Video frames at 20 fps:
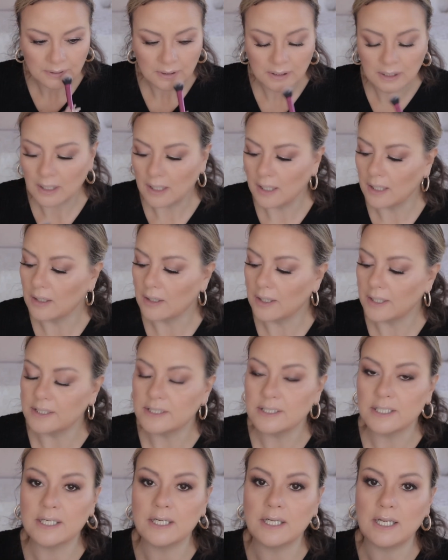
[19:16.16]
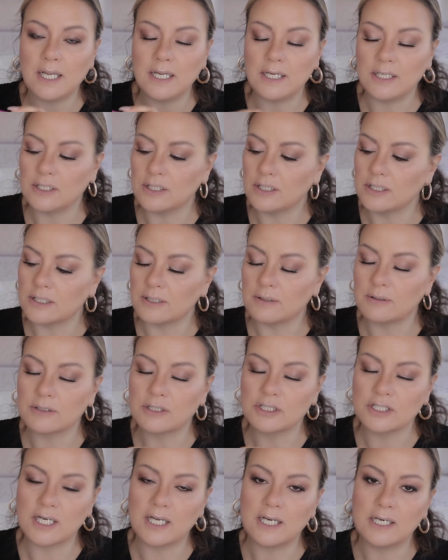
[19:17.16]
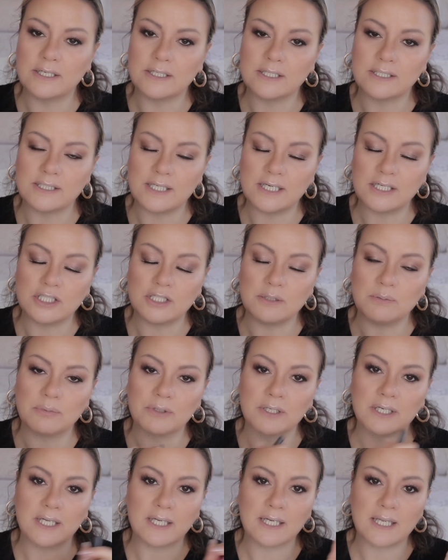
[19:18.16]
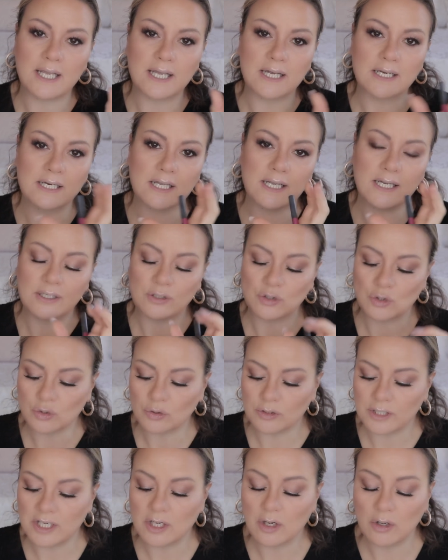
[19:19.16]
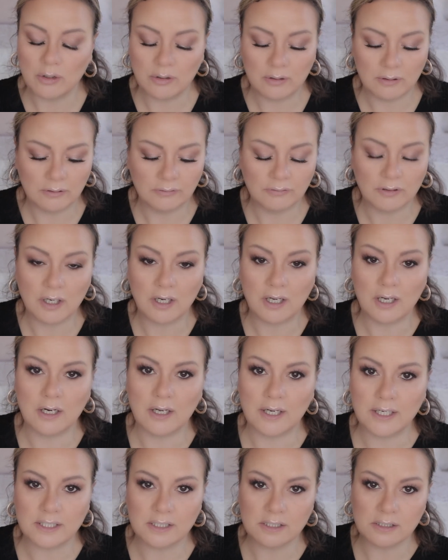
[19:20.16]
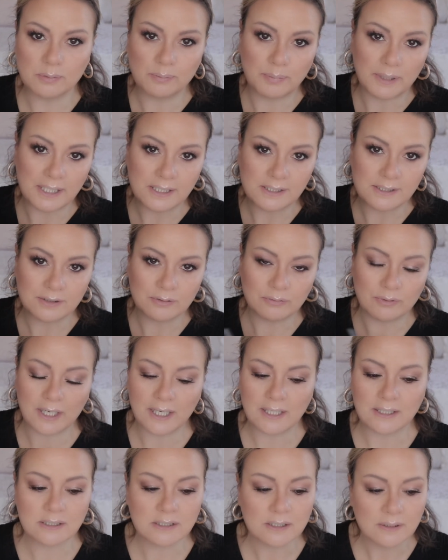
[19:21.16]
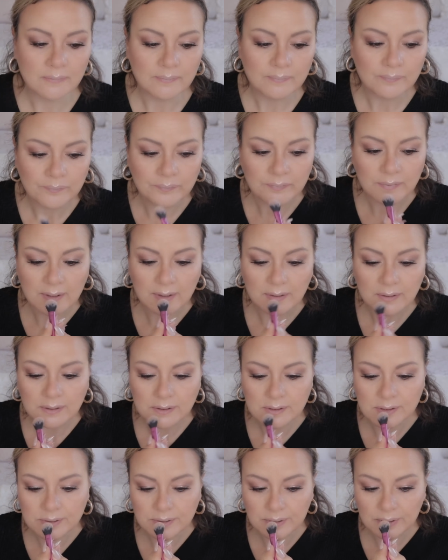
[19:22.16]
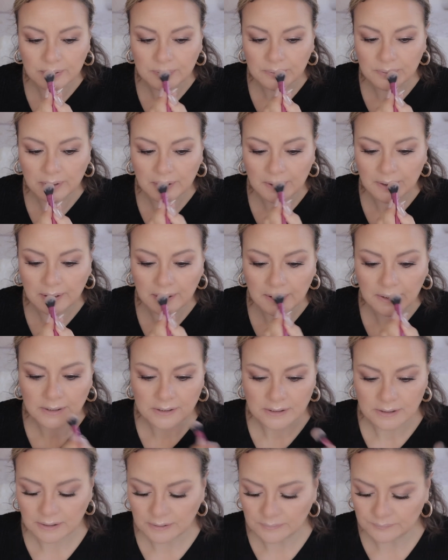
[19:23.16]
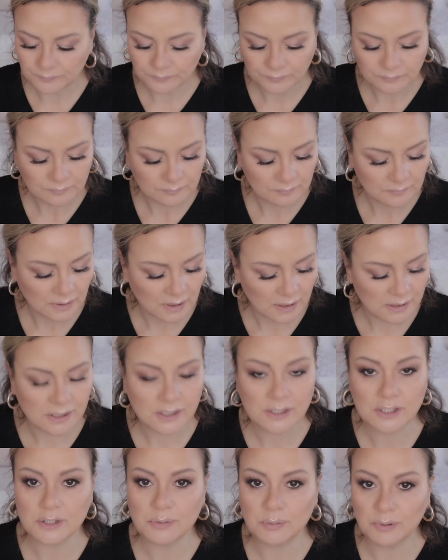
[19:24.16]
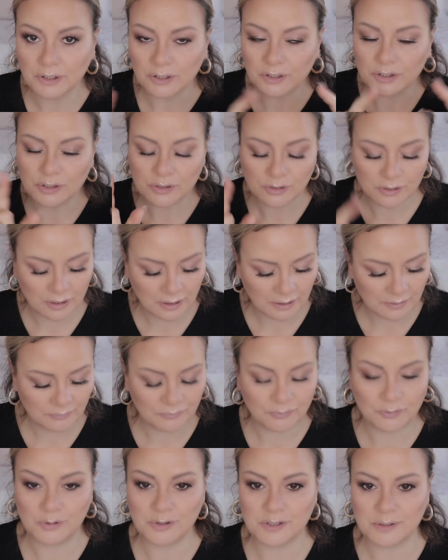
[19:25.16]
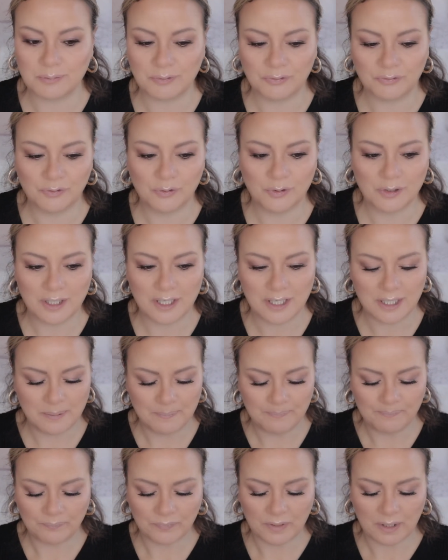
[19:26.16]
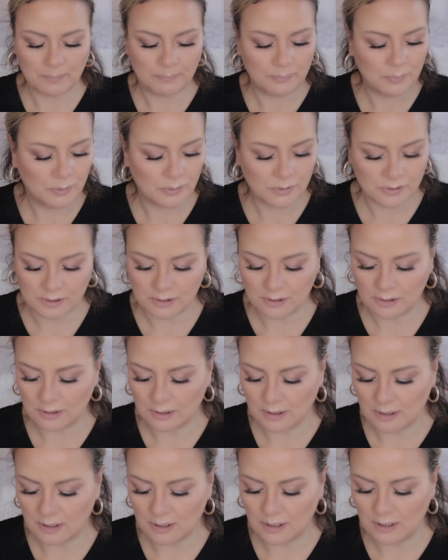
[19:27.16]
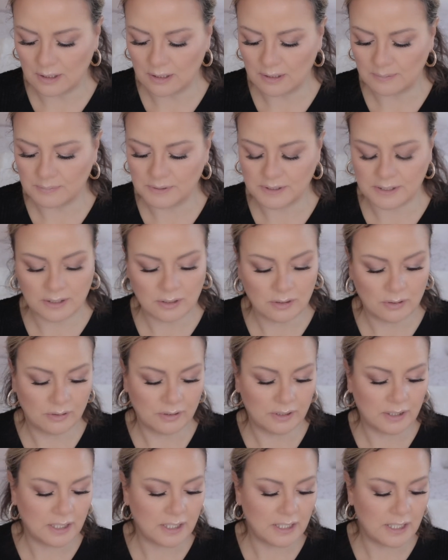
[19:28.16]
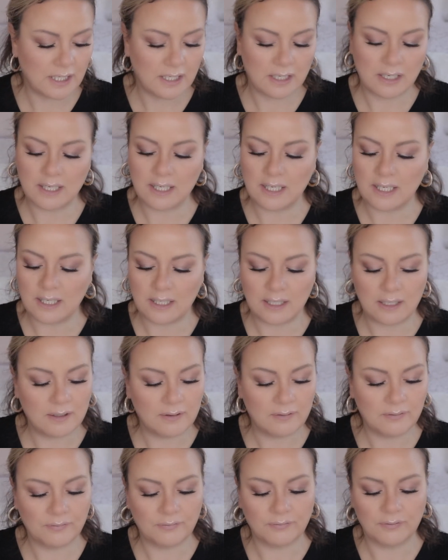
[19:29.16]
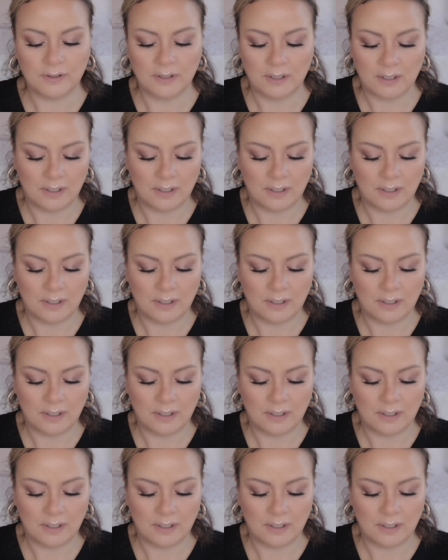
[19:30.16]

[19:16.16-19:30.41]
highlighter, and Charlotte is actually bringing out a trio of highlighters based around this gold highlighter. So I just wanted to do the lip first before I put lipstick on. Now I have